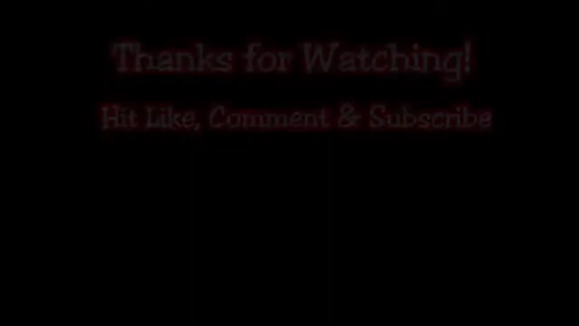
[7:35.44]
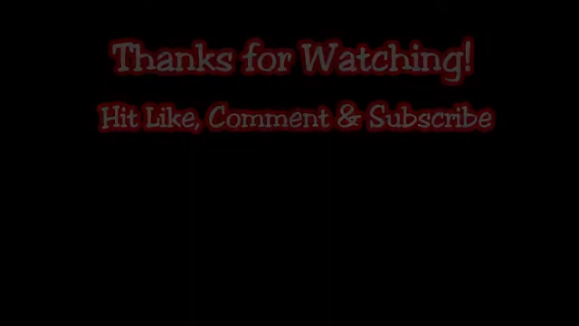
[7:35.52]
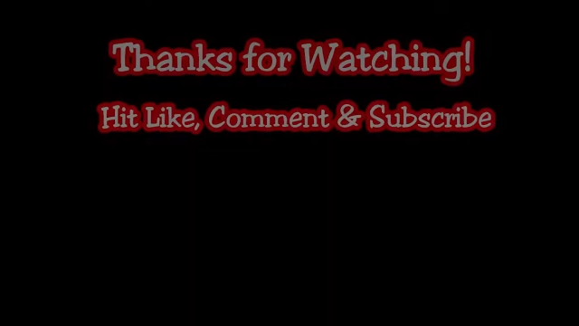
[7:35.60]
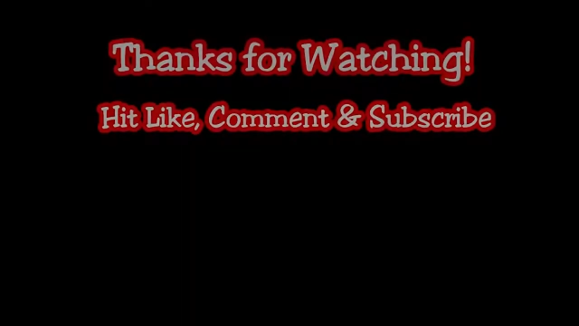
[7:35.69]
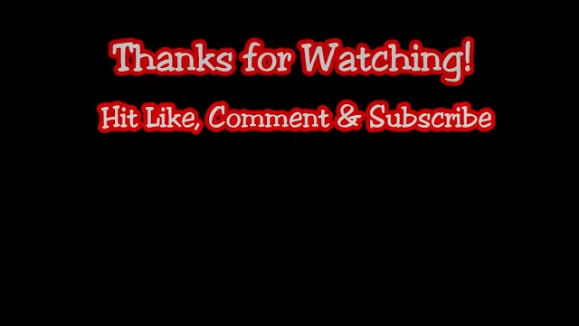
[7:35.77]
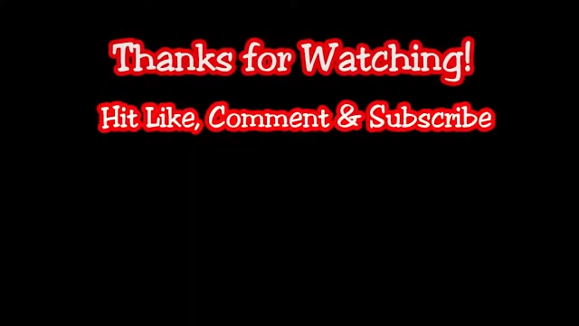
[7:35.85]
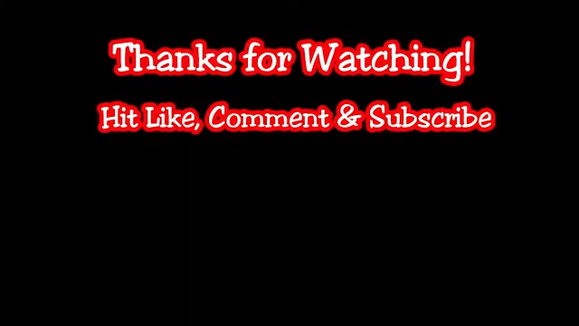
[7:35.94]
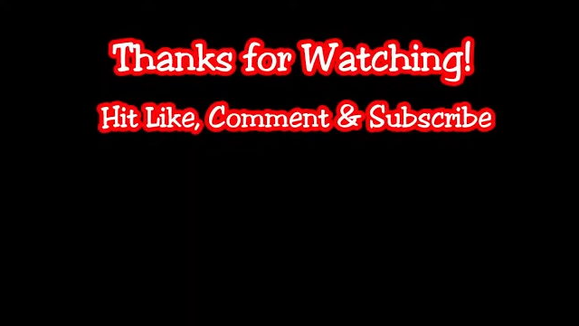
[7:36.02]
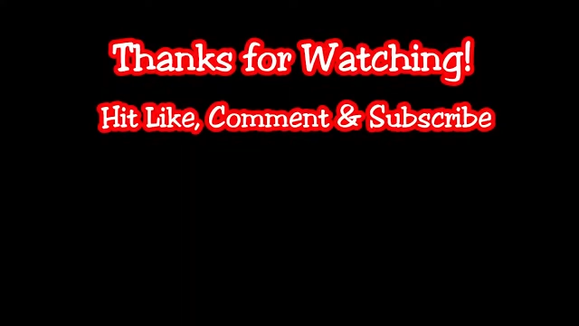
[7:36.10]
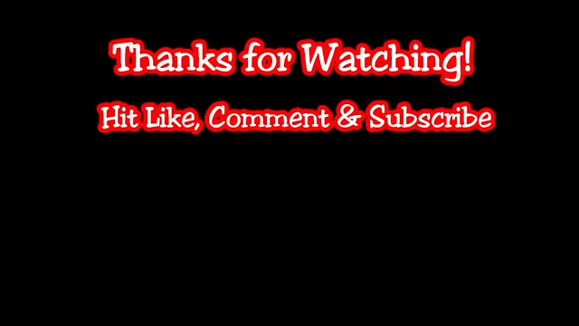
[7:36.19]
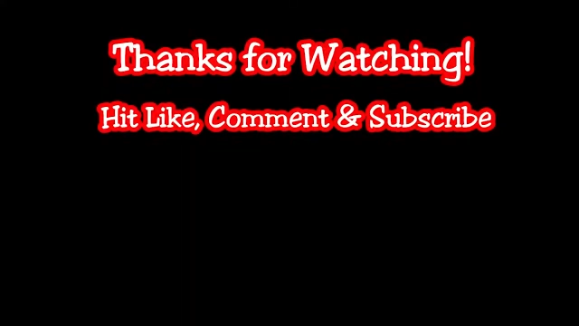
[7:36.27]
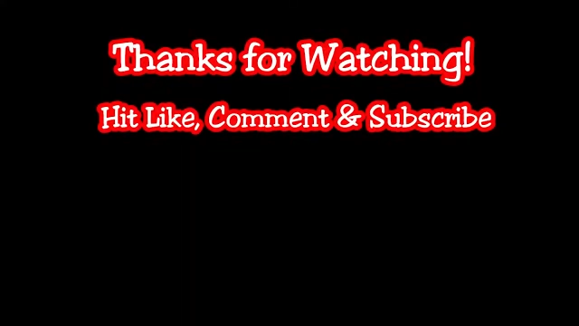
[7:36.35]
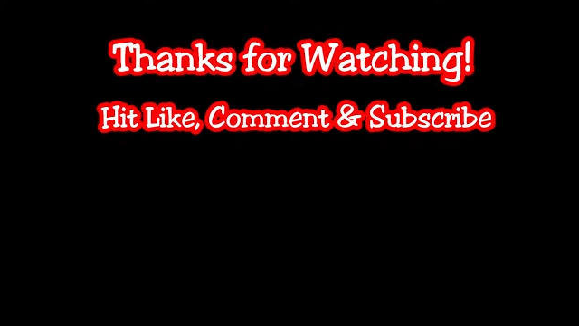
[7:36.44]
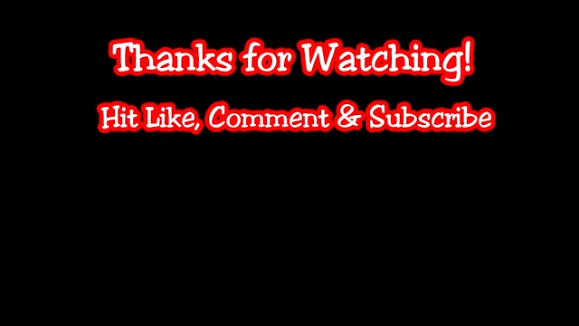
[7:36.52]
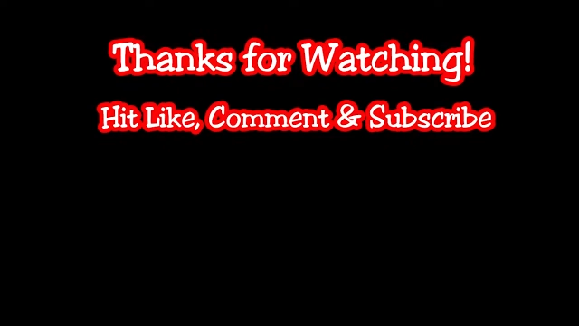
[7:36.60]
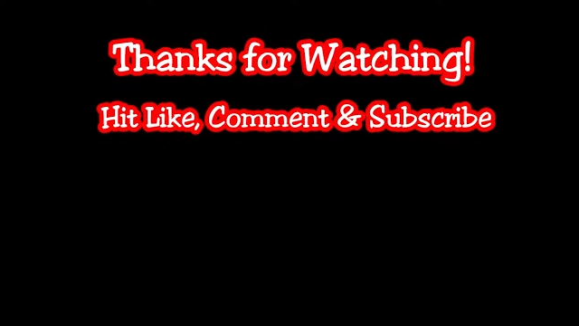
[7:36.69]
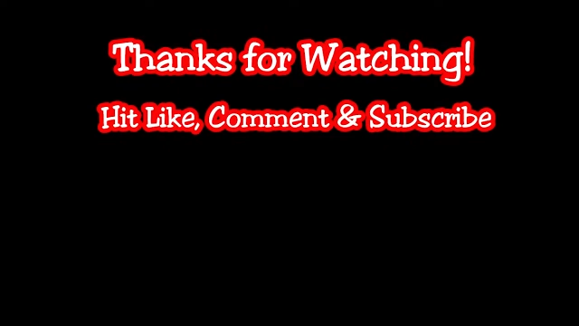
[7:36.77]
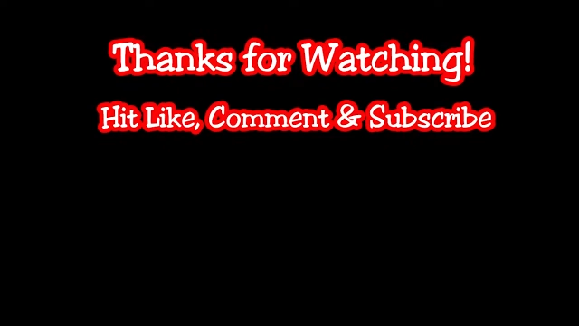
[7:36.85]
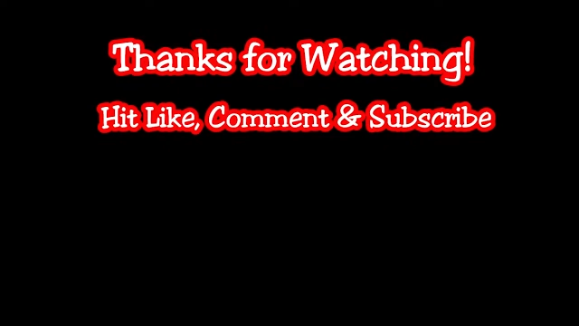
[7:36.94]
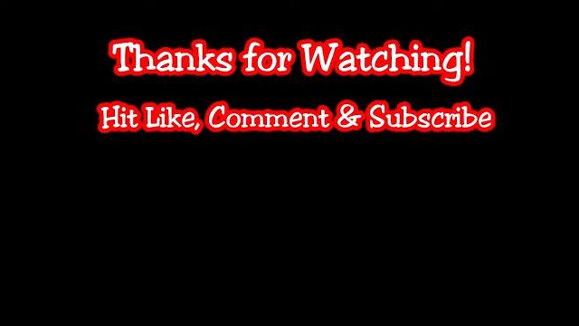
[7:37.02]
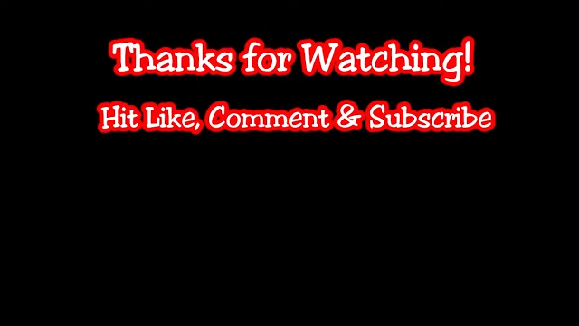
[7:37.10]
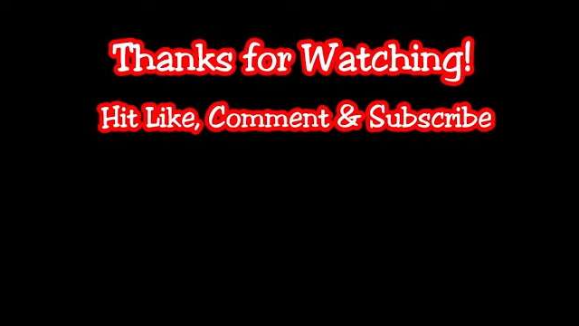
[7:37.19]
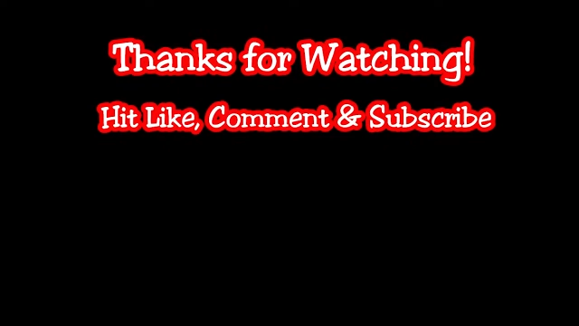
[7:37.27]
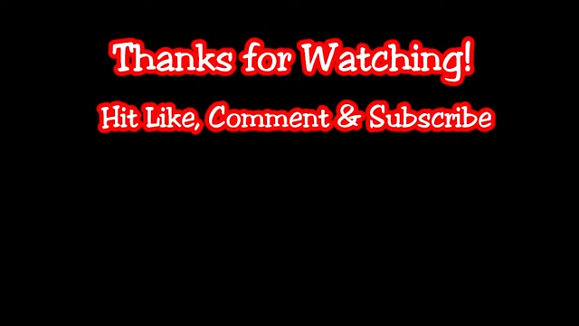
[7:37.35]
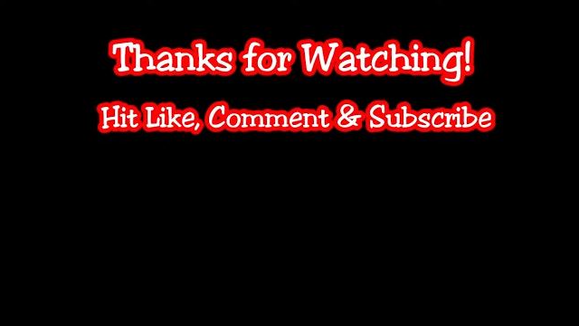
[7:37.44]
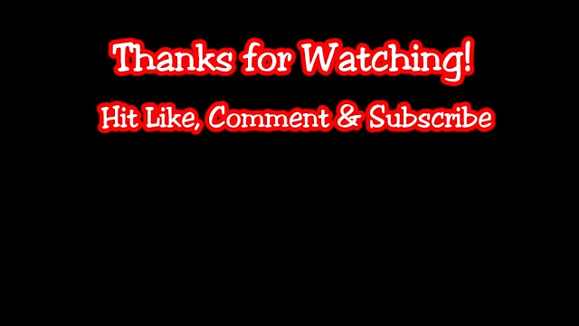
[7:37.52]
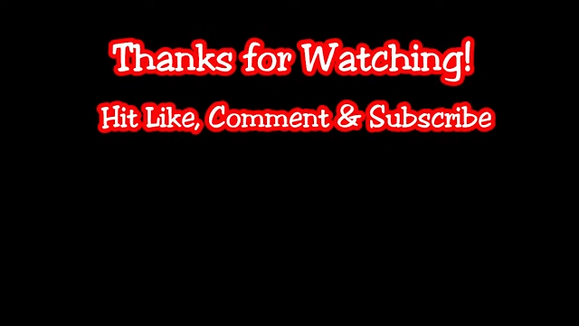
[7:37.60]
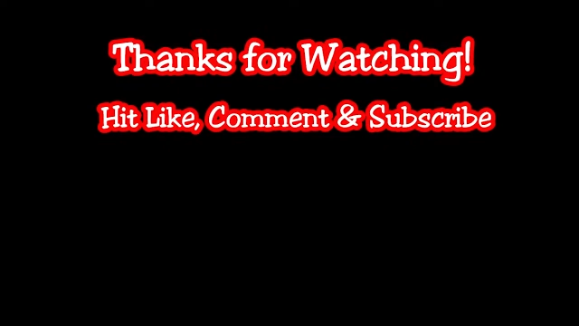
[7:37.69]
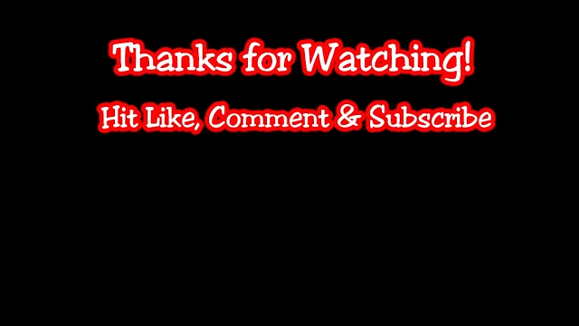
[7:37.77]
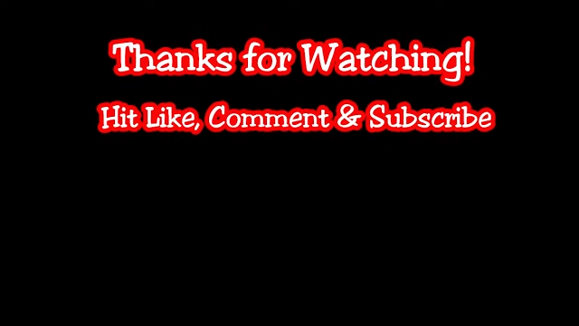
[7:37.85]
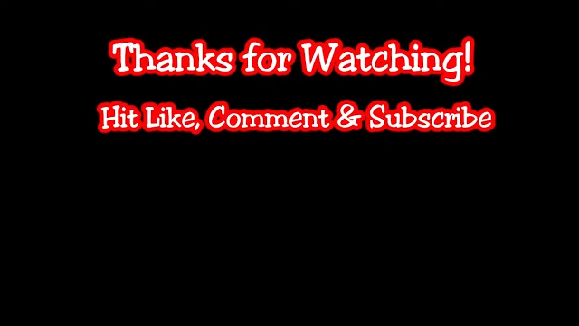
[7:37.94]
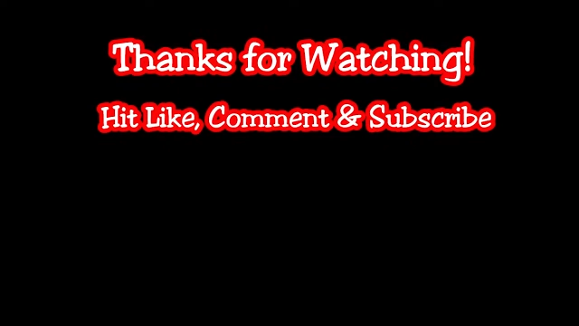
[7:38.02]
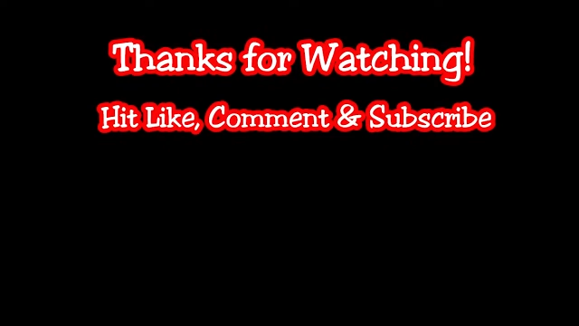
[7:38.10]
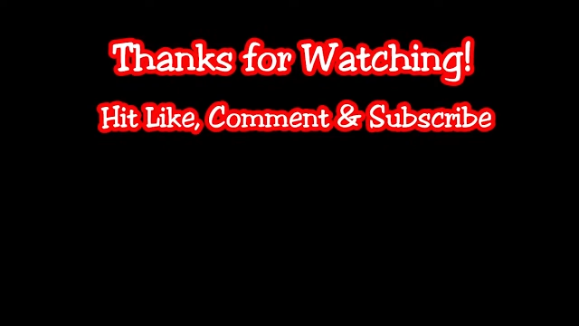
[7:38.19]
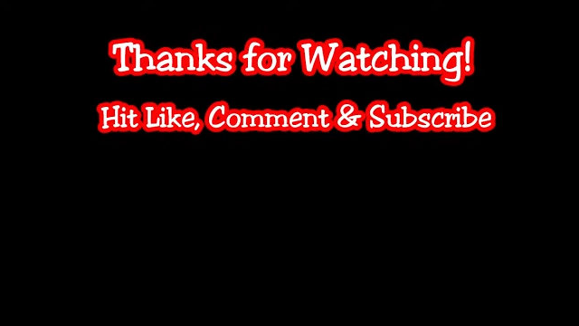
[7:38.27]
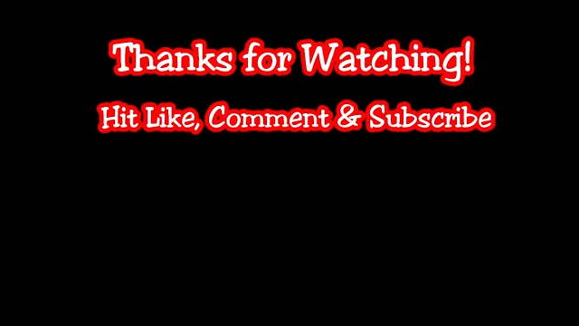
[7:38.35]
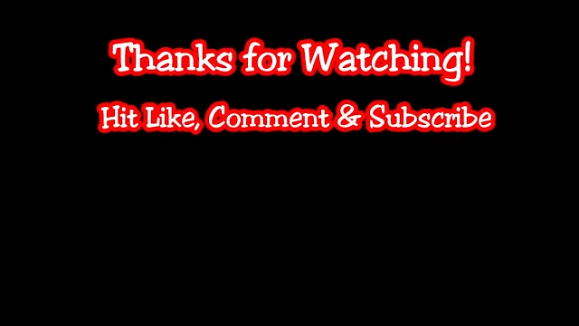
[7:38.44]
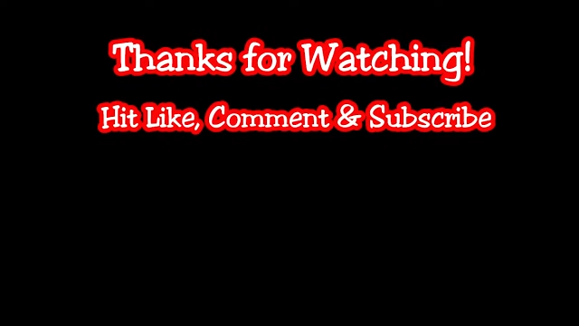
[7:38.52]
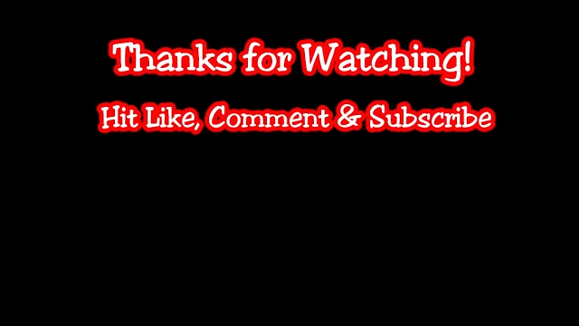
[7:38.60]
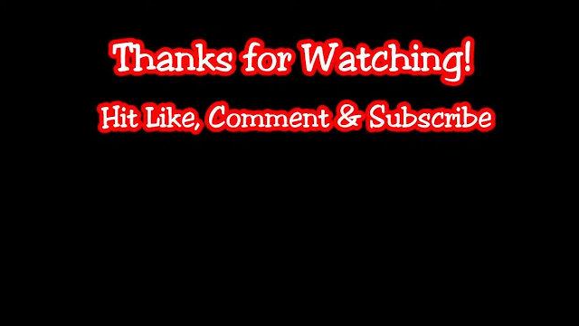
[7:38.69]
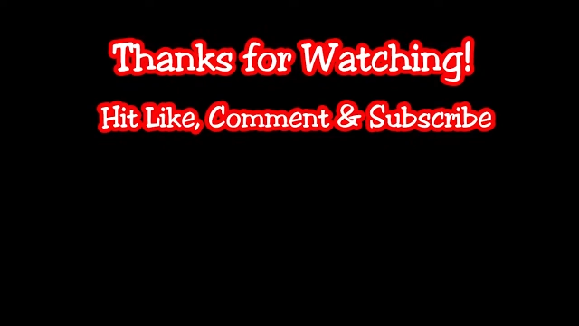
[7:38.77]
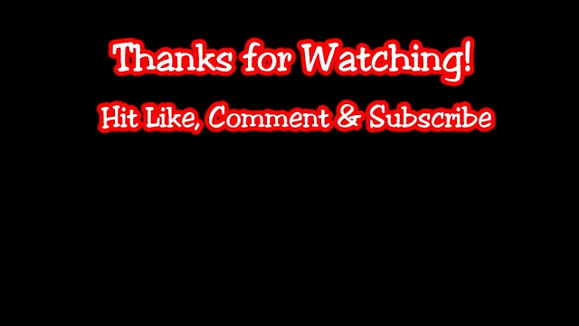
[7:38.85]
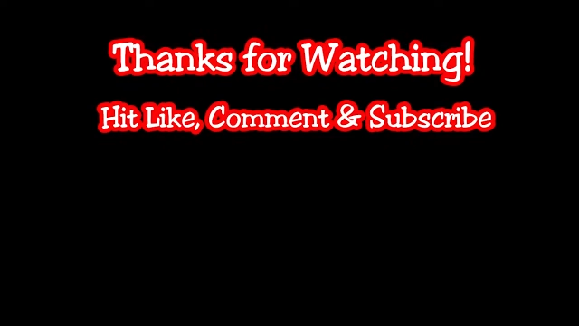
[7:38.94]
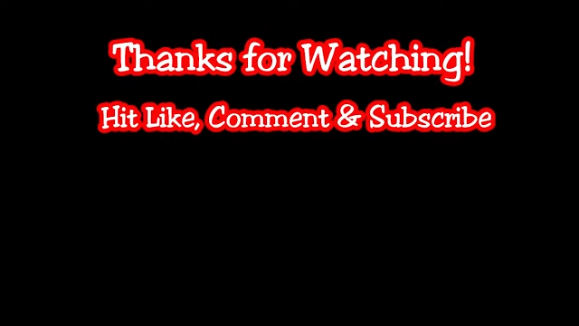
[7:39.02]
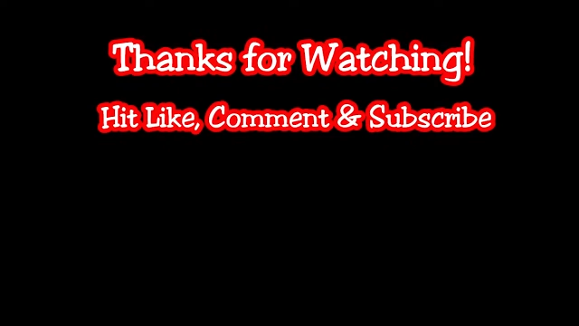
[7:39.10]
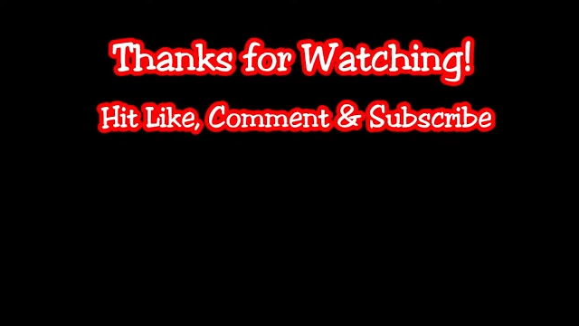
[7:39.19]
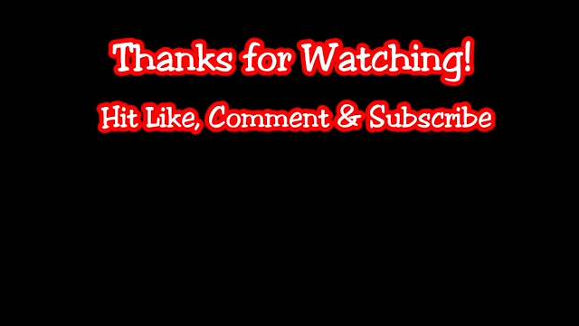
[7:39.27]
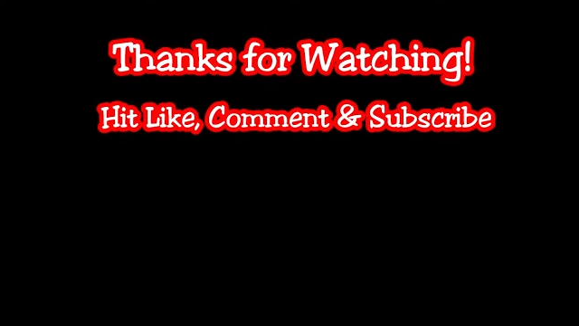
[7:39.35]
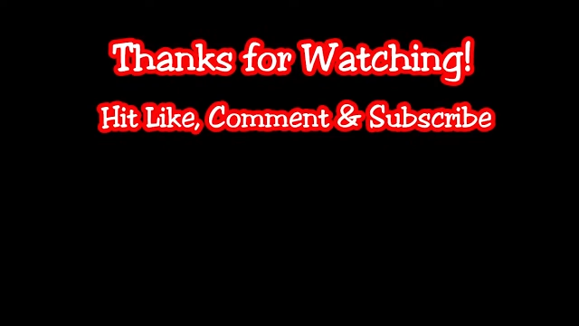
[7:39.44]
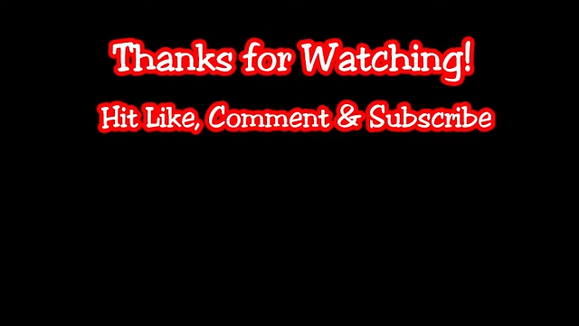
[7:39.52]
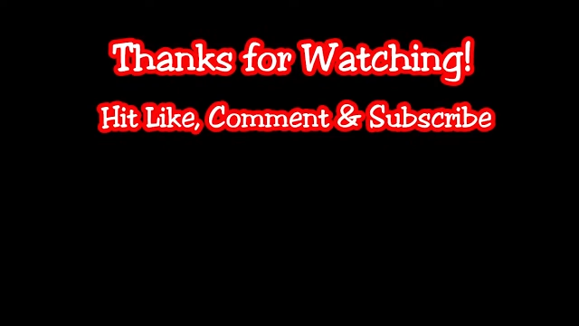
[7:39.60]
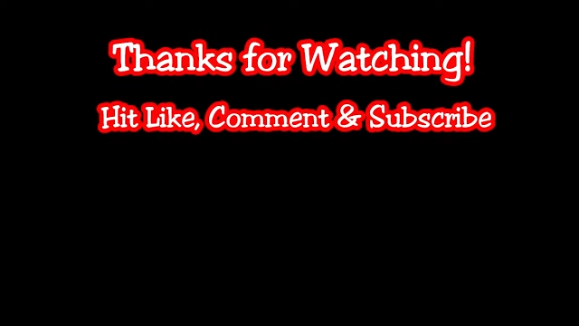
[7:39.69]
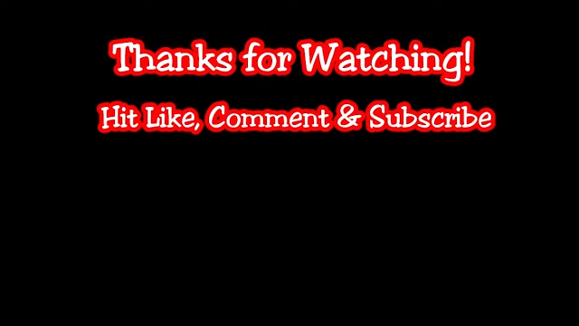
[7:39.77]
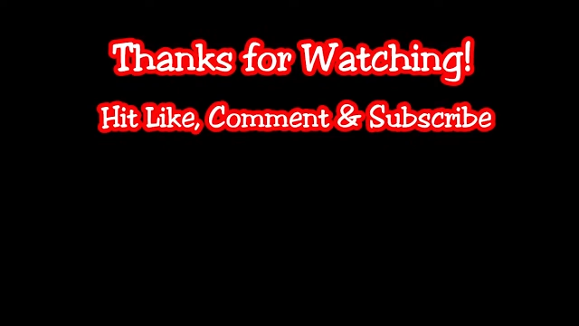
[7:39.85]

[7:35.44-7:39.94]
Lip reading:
No face is visible, so there are no lips to read.